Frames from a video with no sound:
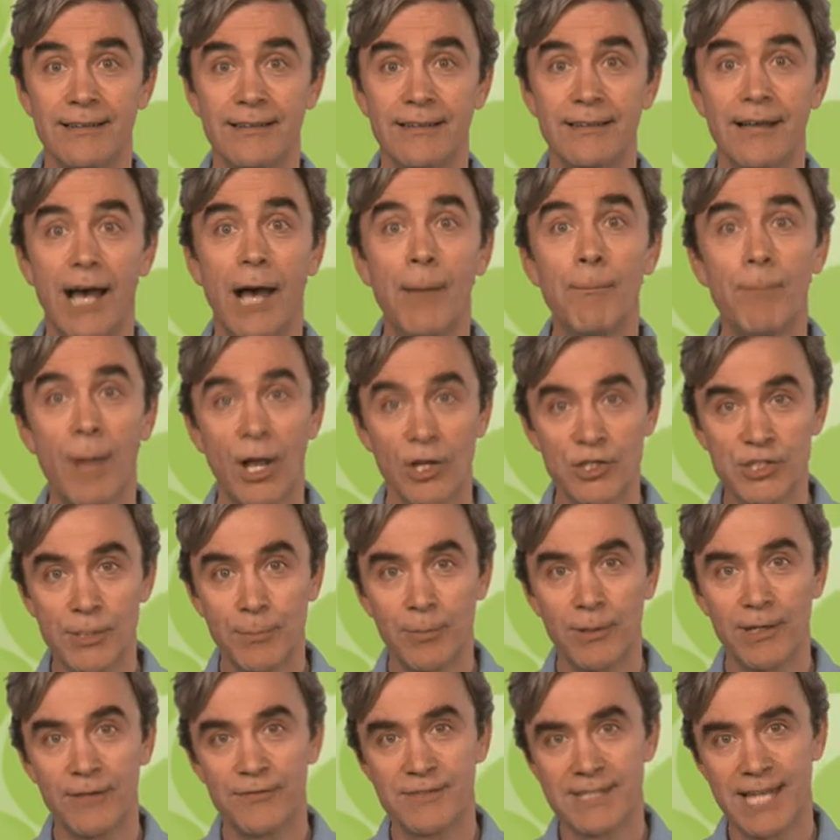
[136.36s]
a
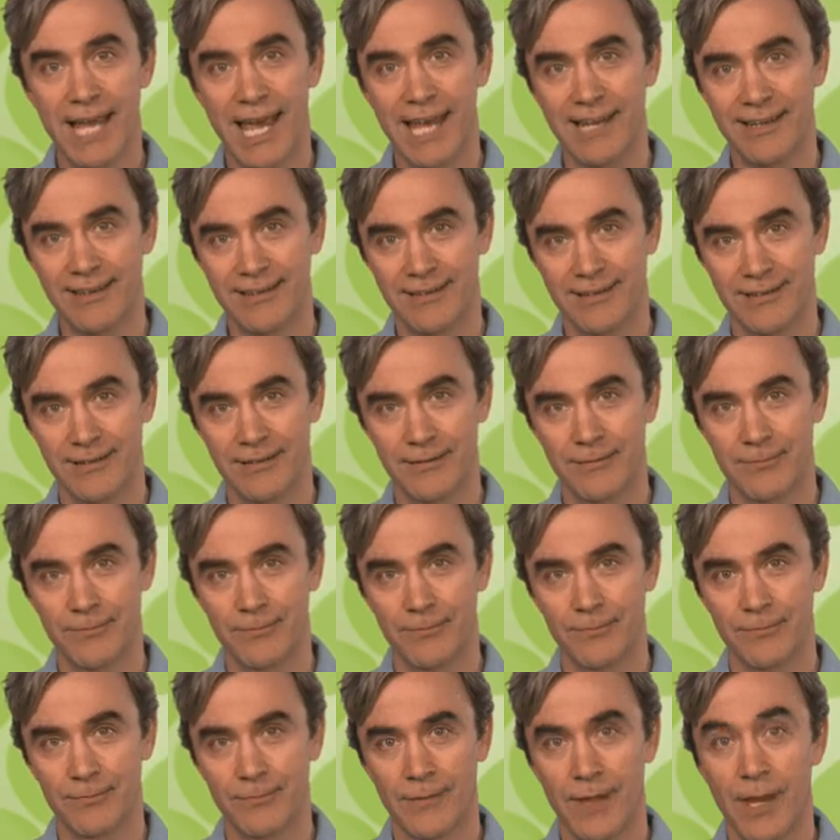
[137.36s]
multiple of 10.
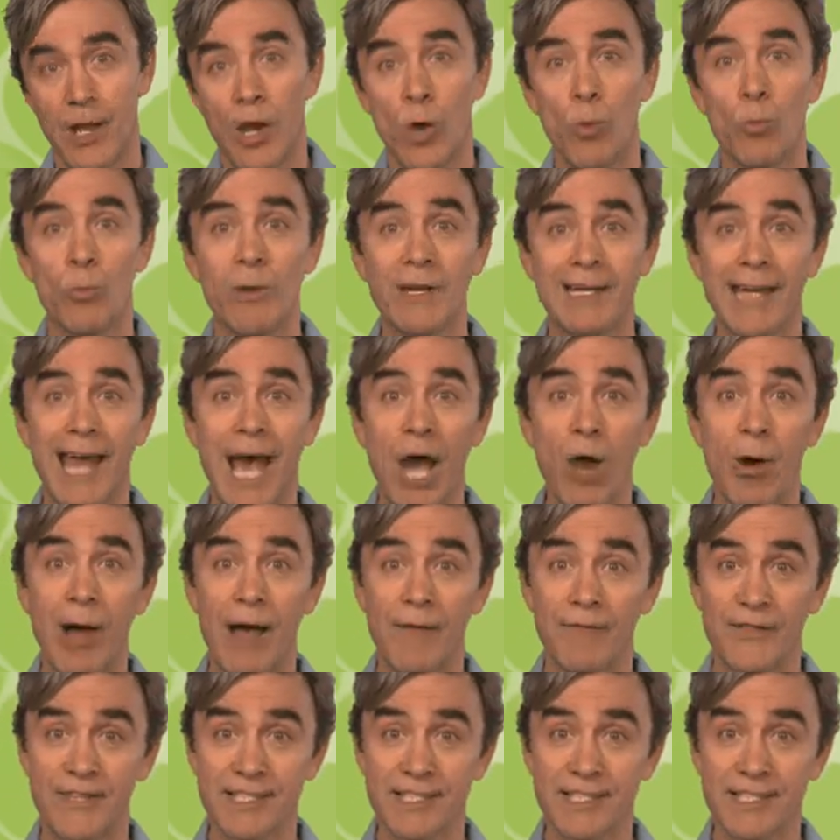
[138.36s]
We now have the